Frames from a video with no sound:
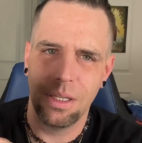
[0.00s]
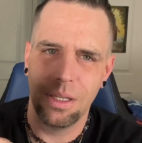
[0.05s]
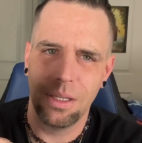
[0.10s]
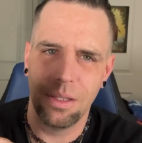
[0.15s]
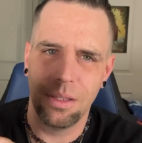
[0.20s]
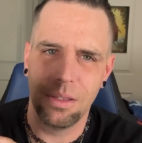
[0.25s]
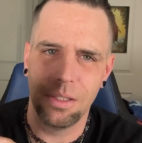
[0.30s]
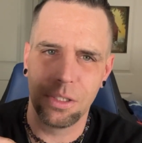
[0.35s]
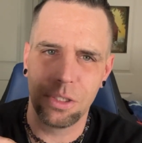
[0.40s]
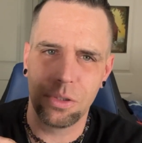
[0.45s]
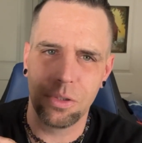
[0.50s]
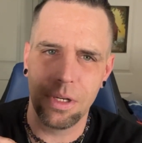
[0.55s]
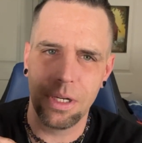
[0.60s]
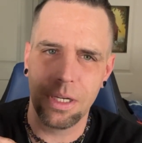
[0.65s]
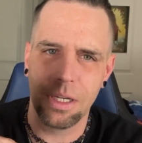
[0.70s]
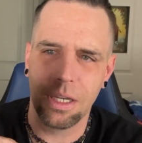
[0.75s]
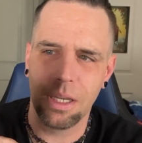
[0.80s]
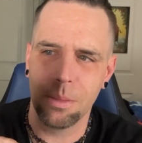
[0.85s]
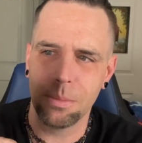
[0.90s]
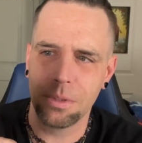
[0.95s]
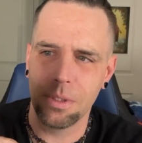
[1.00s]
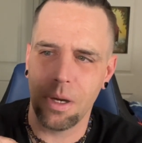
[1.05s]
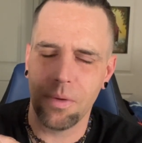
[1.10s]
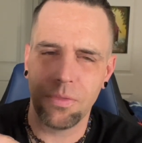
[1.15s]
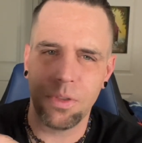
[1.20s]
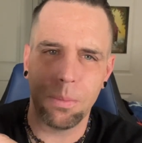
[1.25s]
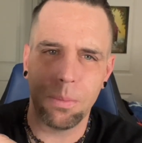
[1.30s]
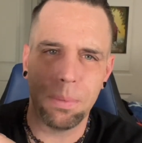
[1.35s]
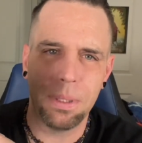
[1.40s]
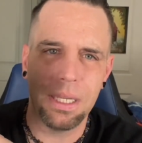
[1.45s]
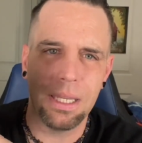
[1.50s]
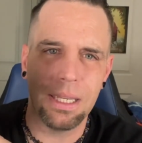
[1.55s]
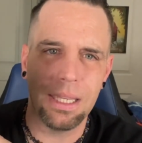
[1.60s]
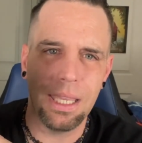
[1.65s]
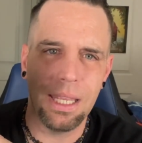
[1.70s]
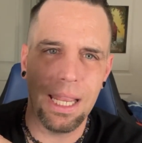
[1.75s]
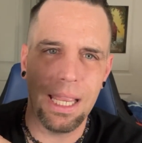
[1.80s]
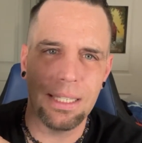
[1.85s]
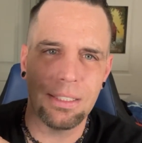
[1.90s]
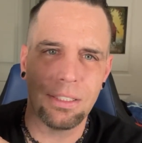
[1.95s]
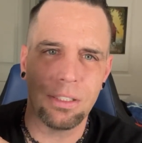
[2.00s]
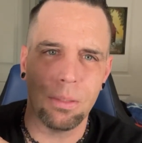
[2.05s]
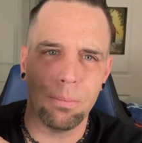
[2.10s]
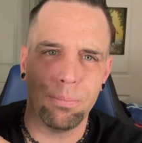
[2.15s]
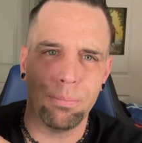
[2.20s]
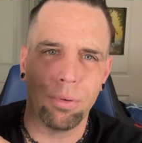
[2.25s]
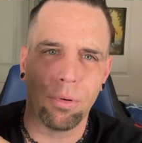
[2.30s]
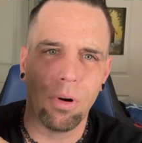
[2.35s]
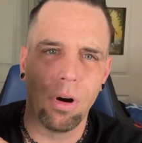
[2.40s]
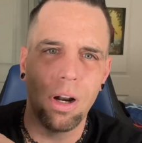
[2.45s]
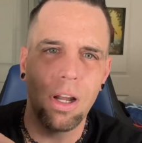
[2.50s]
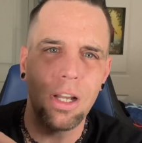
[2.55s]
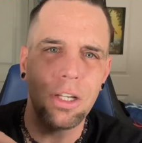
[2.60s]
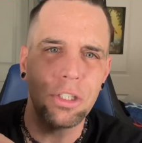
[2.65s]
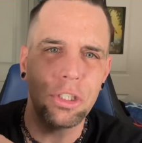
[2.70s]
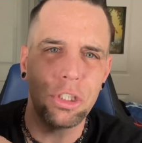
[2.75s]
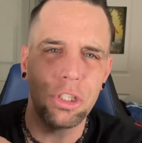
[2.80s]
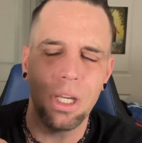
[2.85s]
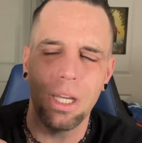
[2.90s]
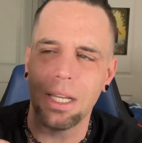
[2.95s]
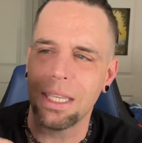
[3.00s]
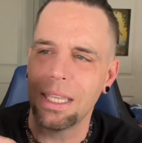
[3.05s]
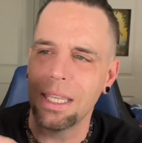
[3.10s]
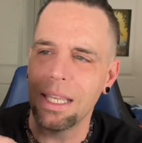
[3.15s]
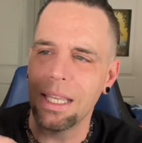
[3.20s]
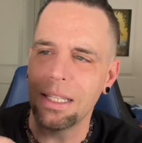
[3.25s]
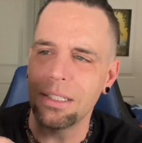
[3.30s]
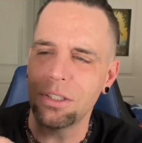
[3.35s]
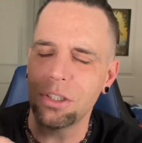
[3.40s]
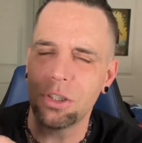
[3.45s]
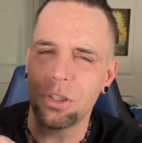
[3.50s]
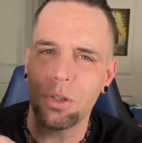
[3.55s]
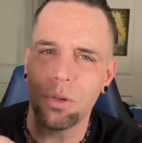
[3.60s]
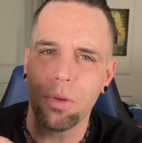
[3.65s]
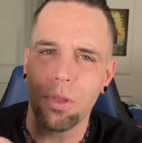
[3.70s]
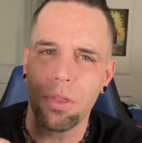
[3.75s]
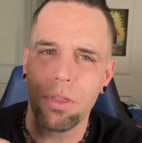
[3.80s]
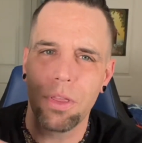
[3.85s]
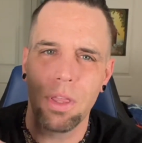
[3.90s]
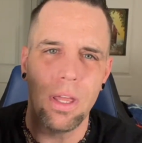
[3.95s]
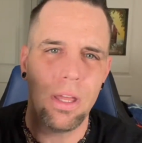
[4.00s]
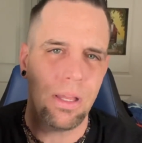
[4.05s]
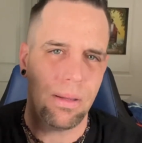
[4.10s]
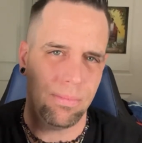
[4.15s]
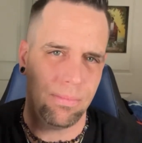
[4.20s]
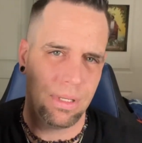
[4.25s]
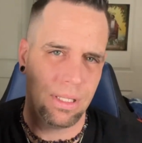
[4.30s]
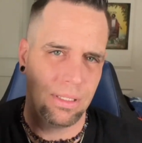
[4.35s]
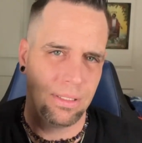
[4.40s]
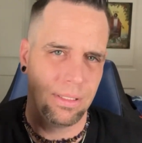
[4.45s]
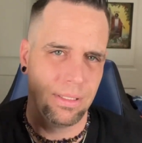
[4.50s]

the string comes off the pick, it has to brush against your thumb.